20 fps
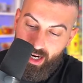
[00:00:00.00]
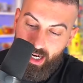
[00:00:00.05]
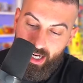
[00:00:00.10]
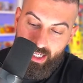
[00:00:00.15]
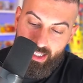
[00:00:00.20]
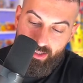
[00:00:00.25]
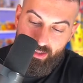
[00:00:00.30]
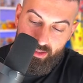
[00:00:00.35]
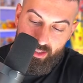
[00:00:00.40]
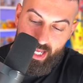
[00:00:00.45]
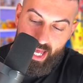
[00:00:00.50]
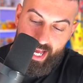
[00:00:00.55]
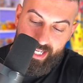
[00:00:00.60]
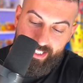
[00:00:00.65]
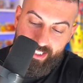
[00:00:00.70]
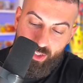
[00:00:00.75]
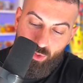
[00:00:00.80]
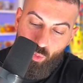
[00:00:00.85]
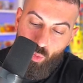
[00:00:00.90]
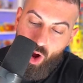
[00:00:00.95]
All right,
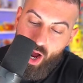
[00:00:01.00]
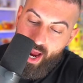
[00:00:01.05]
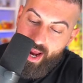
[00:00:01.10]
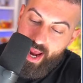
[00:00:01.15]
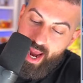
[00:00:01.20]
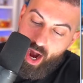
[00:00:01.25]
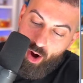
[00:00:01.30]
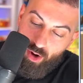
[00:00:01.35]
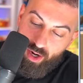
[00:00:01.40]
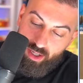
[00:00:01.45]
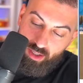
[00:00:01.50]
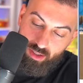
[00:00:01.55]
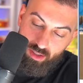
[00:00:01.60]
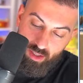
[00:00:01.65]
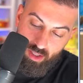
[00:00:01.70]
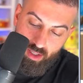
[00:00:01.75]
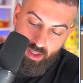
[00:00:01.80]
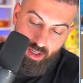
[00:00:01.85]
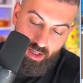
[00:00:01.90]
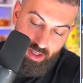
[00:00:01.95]
X and Y era.
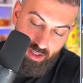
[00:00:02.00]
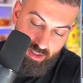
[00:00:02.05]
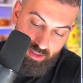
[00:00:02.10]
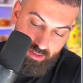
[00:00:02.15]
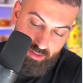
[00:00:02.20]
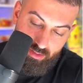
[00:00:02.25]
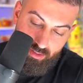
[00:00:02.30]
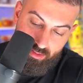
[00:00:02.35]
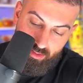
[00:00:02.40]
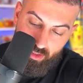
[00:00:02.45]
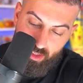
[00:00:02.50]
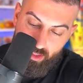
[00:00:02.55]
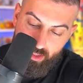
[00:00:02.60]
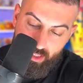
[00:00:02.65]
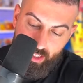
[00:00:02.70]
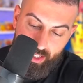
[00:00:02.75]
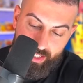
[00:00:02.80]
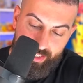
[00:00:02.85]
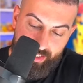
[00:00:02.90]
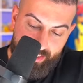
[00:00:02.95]
A
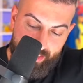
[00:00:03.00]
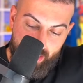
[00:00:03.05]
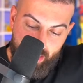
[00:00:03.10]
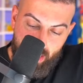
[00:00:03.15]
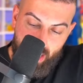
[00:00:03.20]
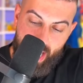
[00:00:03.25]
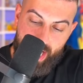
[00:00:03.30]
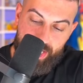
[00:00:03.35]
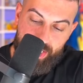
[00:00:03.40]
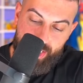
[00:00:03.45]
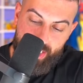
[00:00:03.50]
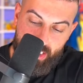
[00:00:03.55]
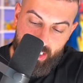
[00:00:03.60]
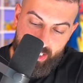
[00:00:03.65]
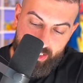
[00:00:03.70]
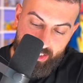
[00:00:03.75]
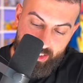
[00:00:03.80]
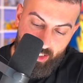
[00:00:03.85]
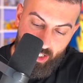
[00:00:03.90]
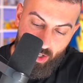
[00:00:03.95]
nice selection.
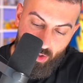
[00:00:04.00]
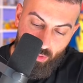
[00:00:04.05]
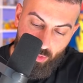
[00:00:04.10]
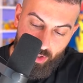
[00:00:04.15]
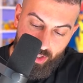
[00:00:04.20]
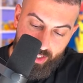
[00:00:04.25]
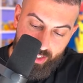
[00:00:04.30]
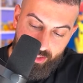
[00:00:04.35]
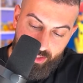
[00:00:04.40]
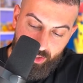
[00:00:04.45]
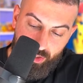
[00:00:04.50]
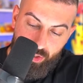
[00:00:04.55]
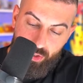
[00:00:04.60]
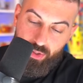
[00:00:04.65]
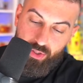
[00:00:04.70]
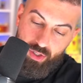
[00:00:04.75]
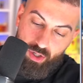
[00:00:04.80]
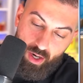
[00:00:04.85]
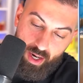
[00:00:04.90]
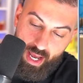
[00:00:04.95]
Let's go. We're going to get the
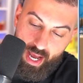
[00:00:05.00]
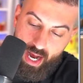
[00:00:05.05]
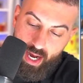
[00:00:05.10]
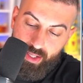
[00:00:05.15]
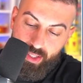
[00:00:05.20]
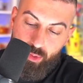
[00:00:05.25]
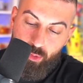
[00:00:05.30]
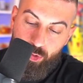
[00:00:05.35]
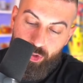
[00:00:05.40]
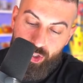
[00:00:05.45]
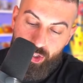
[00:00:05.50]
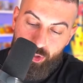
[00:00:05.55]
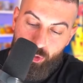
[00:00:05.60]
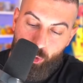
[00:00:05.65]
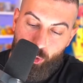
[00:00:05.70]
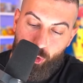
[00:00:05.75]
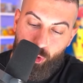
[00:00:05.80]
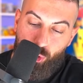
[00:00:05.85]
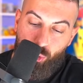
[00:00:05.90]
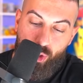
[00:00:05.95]
code card out, and then we're just going to
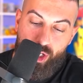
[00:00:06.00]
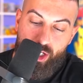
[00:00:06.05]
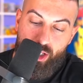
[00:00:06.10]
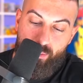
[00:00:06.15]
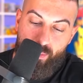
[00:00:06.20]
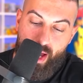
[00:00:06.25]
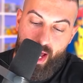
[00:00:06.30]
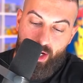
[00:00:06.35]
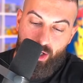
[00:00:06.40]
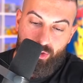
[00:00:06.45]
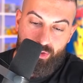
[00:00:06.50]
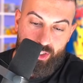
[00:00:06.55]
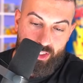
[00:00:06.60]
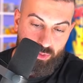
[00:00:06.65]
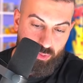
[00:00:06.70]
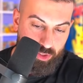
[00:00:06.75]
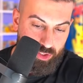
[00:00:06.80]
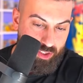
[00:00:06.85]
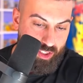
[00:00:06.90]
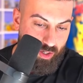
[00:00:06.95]
do three to the back on
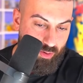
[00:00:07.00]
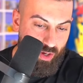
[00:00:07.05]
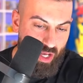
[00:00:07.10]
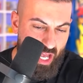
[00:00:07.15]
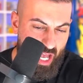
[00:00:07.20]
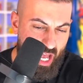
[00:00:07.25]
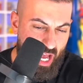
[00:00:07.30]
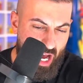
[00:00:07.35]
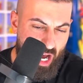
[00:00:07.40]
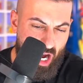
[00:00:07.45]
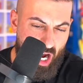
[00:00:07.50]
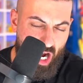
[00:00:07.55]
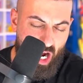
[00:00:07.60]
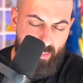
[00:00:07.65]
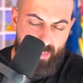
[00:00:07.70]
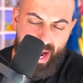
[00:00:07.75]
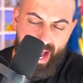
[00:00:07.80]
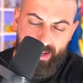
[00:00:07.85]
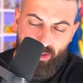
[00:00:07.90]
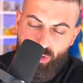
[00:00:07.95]
this one. So,
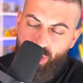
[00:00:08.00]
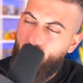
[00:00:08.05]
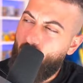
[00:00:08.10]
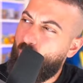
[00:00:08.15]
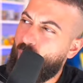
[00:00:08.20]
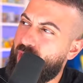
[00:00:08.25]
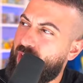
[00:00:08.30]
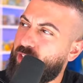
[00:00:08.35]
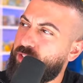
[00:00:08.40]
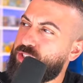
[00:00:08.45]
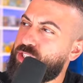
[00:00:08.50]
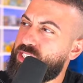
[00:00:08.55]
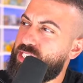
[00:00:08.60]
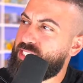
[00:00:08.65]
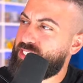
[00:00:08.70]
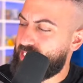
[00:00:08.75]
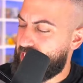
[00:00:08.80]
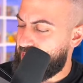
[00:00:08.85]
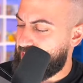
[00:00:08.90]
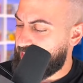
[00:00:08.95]
um, I don't know what else
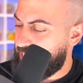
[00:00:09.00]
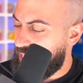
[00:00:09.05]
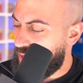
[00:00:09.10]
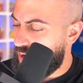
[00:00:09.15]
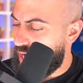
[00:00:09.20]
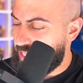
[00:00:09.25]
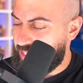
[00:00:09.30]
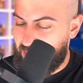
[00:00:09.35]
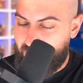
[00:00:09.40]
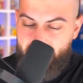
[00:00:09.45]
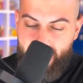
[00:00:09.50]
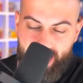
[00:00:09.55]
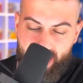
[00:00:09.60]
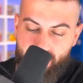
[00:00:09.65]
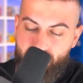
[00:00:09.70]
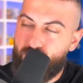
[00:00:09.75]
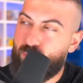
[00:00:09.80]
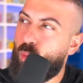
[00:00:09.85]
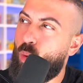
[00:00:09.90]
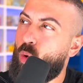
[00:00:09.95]
is in there. I think
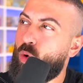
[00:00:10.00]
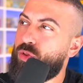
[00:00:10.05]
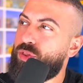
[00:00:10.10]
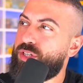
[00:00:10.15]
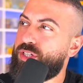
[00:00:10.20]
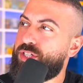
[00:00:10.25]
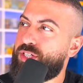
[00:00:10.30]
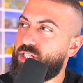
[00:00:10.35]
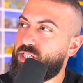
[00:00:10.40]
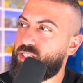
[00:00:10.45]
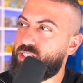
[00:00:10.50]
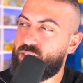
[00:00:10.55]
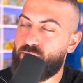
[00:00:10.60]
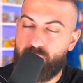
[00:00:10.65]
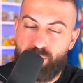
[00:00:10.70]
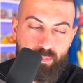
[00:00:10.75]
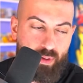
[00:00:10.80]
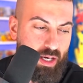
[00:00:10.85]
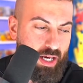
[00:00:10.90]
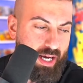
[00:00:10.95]
it's more than just the
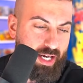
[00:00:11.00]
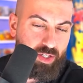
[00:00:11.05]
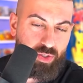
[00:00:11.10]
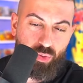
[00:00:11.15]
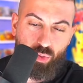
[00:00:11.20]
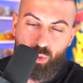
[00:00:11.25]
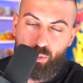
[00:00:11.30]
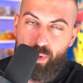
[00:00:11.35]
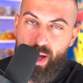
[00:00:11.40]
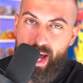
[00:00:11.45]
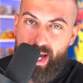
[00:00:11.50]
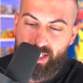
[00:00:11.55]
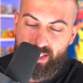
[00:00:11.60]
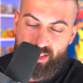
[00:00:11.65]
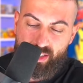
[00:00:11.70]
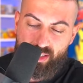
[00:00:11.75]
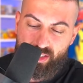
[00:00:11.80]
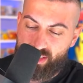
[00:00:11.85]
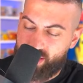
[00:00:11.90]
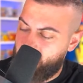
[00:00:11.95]
actual
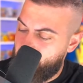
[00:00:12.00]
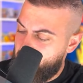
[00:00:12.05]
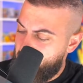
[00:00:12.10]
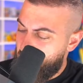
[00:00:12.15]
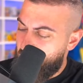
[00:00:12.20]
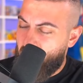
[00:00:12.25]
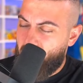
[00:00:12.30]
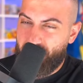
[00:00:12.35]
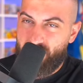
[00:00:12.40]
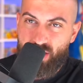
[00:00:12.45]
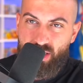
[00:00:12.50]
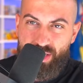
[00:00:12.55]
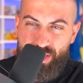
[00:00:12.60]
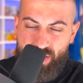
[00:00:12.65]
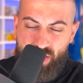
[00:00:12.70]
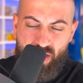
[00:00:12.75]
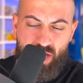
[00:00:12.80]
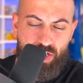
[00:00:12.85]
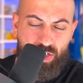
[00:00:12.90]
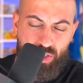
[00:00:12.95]
packs, because on the
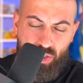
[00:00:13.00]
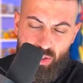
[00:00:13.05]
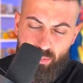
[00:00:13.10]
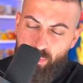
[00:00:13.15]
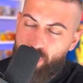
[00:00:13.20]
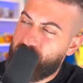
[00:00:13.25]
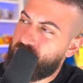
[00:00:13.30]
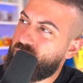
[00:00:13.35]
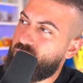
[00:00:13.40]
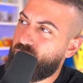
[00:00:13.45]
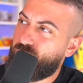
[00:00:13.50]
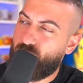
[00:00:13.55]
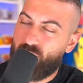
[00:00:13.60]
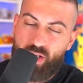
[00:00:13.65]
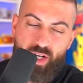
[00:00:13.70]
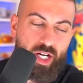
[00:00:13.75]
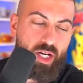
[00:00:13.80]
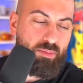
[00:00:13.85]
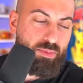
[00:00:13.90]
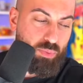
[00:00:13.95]
listing, it showed a bunch of different
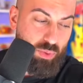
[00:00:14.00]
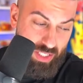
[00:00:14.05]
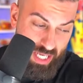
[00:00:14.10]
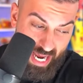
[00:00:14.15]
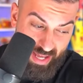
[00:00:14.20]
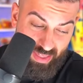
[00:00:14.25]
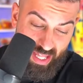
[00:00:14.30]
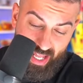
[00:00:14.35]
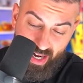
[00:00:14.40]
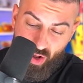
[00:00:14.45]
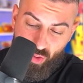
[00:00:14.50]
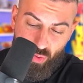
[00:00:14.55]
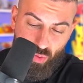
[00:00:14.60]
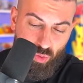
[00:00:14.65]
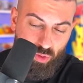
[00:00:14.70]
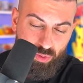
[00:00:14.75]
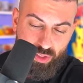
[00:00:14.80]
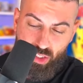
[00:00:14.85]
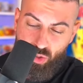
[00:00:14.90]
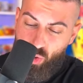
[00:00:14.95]
items. We had that other
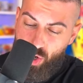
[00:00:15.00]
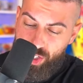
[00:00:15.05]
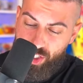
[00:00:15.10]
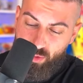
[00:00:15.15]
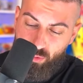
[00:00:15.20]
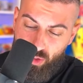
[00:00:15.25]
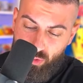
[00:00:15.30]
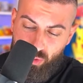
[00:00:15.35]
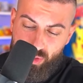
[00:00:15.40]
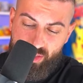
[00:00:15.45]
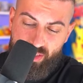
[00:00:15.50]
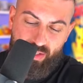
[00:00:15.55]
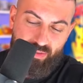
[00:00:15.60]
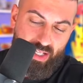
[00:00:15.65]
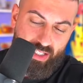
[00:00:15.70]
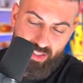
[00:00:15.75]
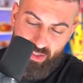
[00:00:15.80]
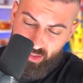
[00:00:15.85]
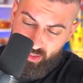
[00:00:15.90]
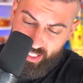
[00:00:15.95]
one with a question mark. We're going to save
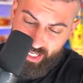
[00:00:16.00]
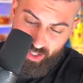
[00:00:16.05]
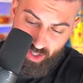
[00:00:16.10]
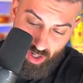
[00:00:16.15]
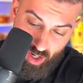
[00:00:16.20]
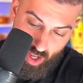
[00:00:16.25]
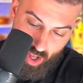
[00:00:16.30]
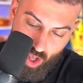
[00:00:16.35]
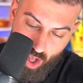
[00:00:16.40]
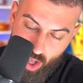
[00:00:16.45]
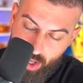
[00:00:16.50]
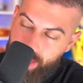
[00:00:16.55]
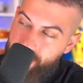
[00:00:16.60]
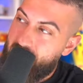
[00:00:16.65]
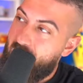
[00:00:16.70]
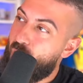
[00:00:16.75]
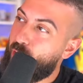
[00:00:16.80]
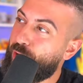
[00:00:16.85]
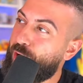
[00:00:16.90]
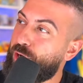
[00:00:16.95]
that till later.
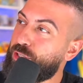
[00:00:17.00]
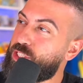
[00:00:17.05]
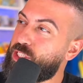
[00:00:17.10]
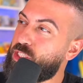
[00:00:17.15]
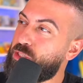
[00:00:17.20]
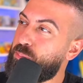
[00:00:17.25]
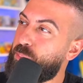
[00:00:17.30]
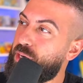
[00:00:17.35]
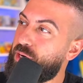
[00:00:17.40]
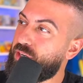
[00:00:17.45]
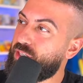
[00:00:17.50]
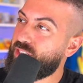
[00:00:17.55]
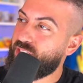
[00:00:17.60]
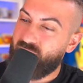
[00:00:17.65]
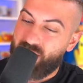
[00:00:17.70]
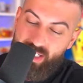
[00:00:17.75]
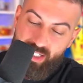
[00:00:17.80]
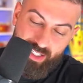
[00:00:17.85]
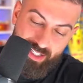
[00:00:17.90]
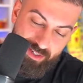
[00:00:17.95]
Gyarados Spirit
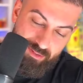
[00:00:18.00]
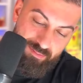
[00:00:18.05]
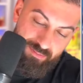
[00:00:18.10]
Link.